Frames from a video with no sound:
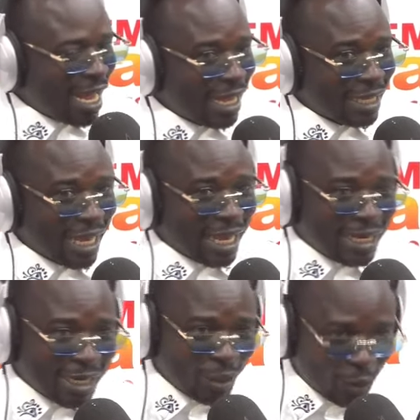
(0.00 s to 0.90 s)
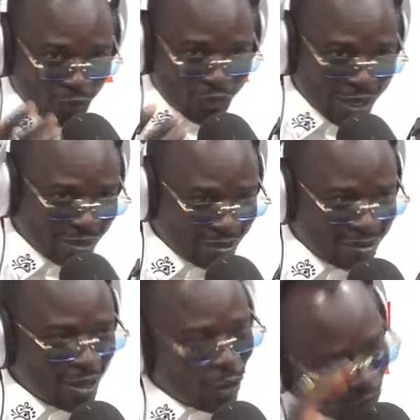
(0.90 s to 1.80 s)
yeah the new
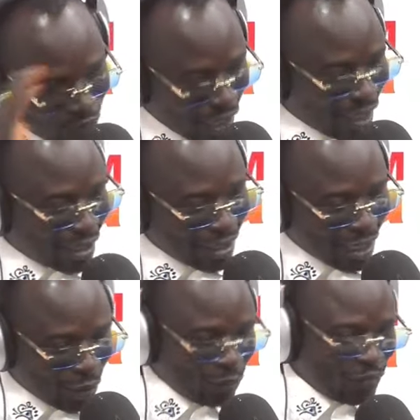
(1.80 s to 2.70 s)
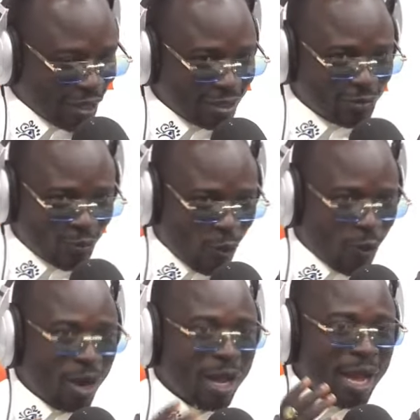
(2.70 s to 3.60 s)
phase unveiling the new phase
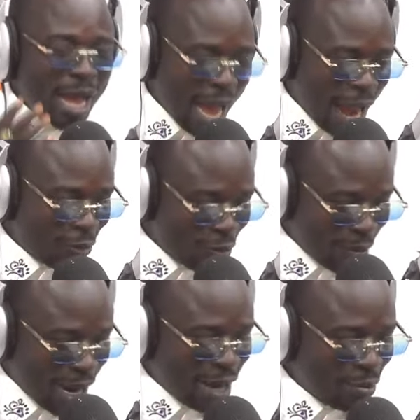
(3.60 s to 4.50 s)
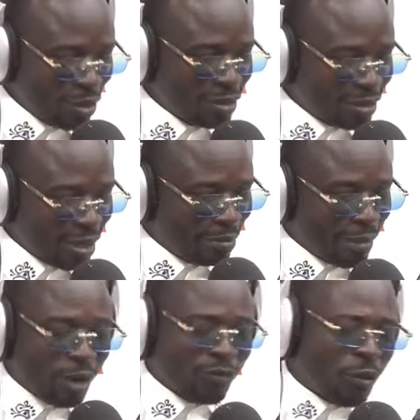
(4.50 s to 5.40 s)
for Akoma Munsem
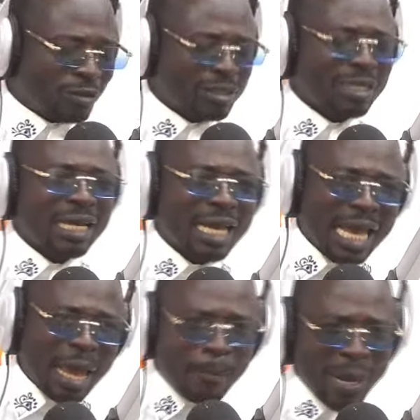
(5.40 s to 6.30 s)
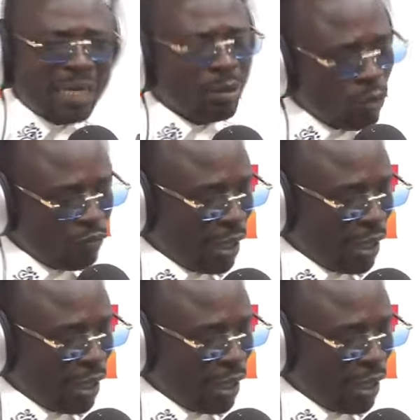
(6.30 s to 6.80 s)
and of course about the movie